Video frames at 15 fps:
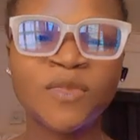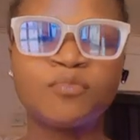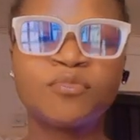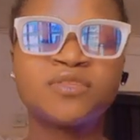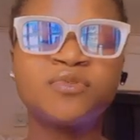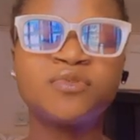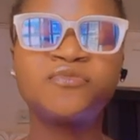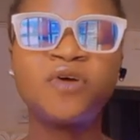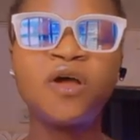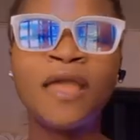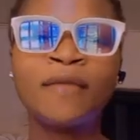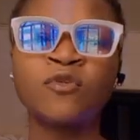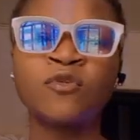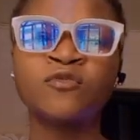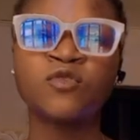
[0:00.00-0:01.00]
But before I
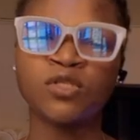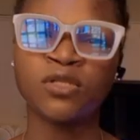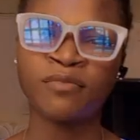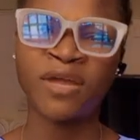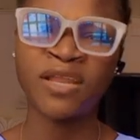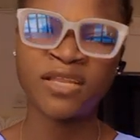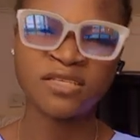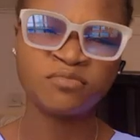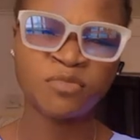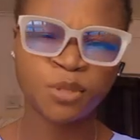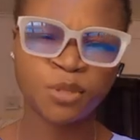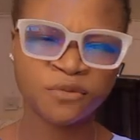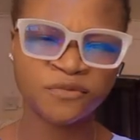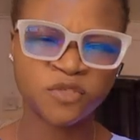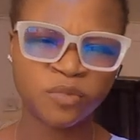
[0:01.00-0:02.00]
move to the
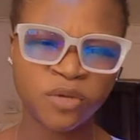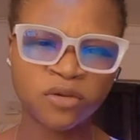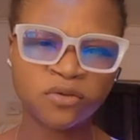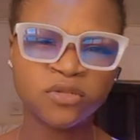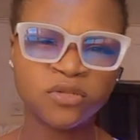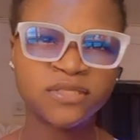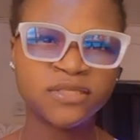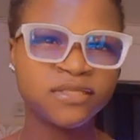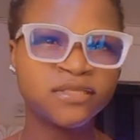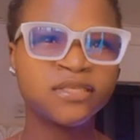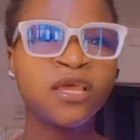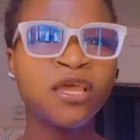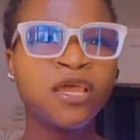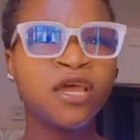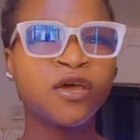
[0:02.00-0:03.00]
management of tuberculosis,
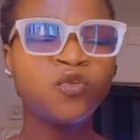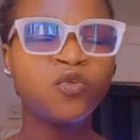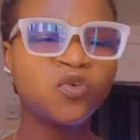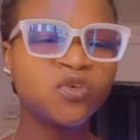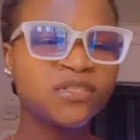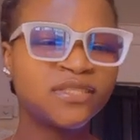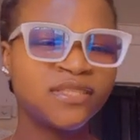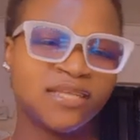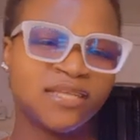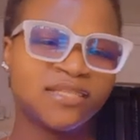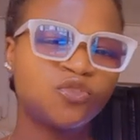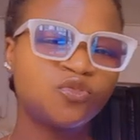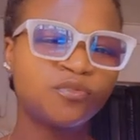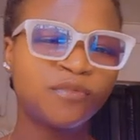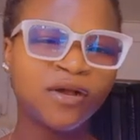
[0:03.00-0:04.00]
note that
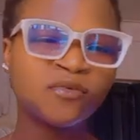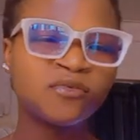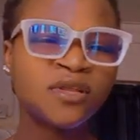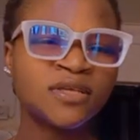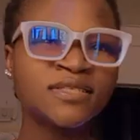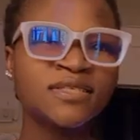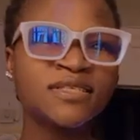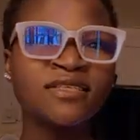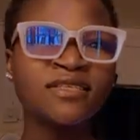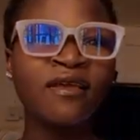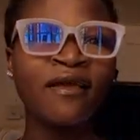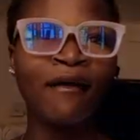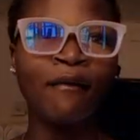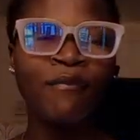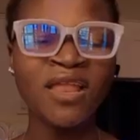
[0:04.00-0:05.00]
tuberculosis
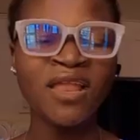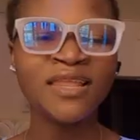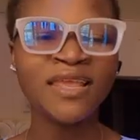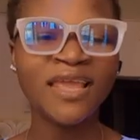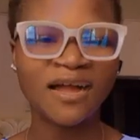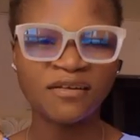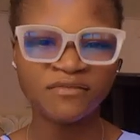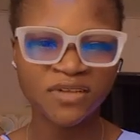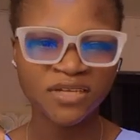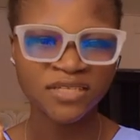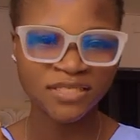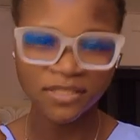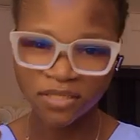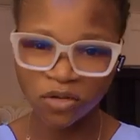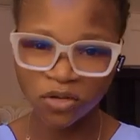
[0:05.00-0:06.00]
mainly
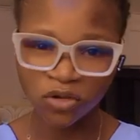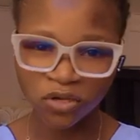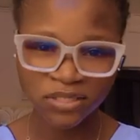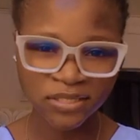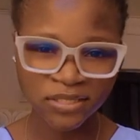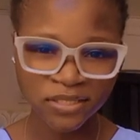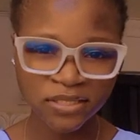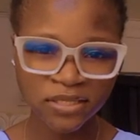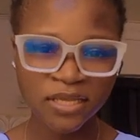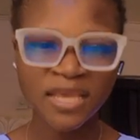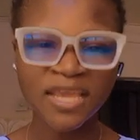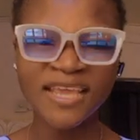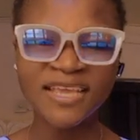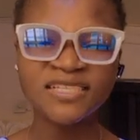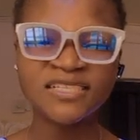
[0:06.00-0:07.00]
affects the lungs.
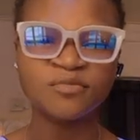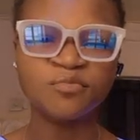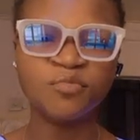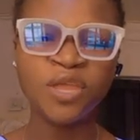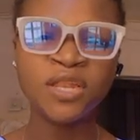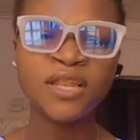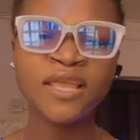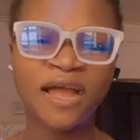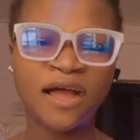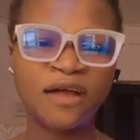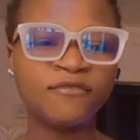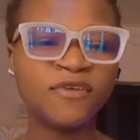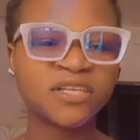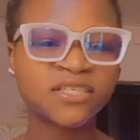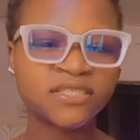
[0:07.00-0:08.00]
It mainly
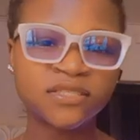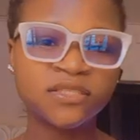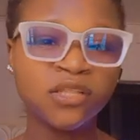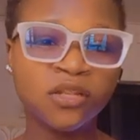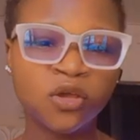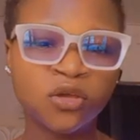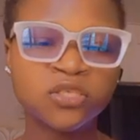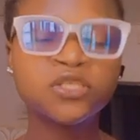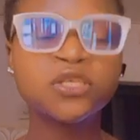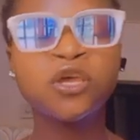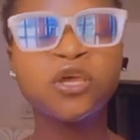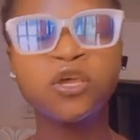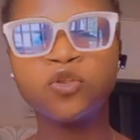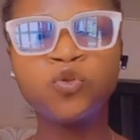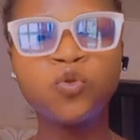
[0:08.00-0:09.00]
affects the lungs,
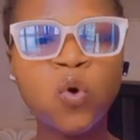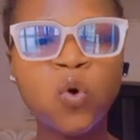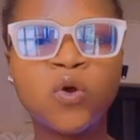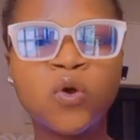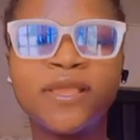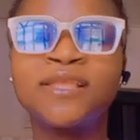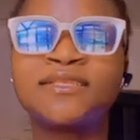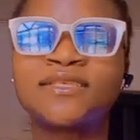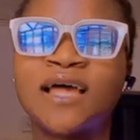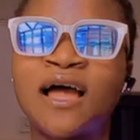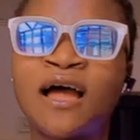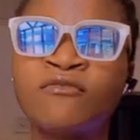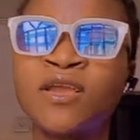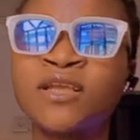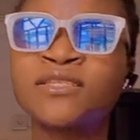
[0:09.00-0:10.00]
though it
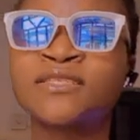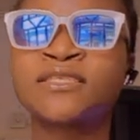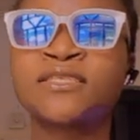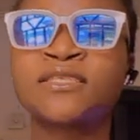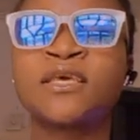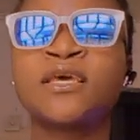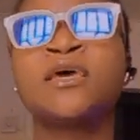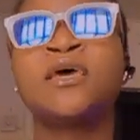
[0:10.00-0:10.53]
affects